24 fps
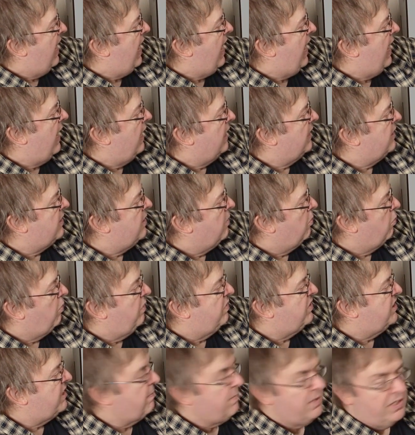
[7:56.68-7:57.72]
and
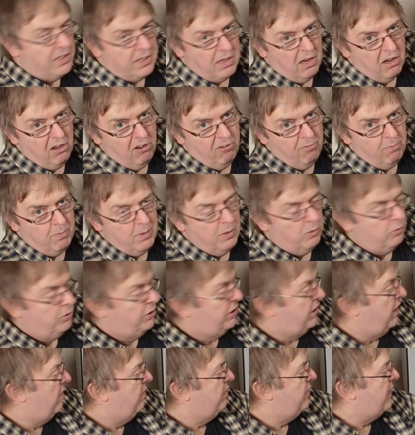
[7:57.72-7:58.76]
with 7.5mm
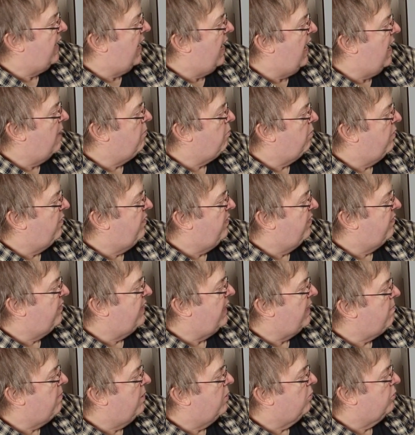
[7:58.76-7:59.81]
shift and with
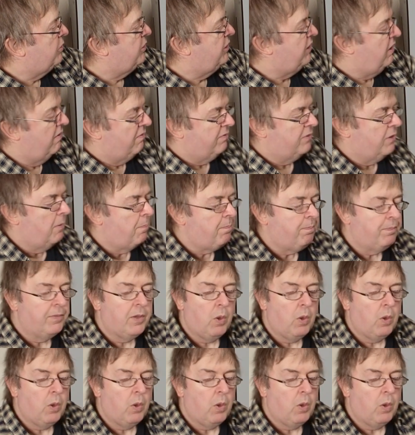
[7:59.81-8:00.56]
15mm shift,